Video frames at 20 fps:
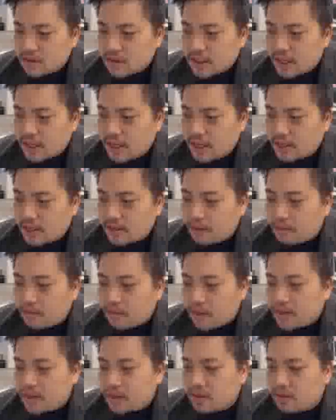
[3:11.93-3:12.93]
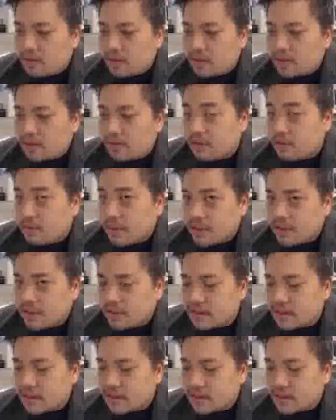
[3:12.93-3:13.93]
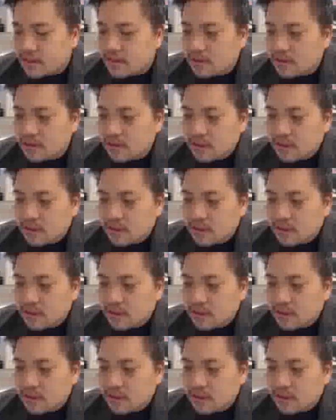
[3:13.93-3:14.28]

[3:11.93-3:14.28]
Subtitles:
The primary ones are for businesses.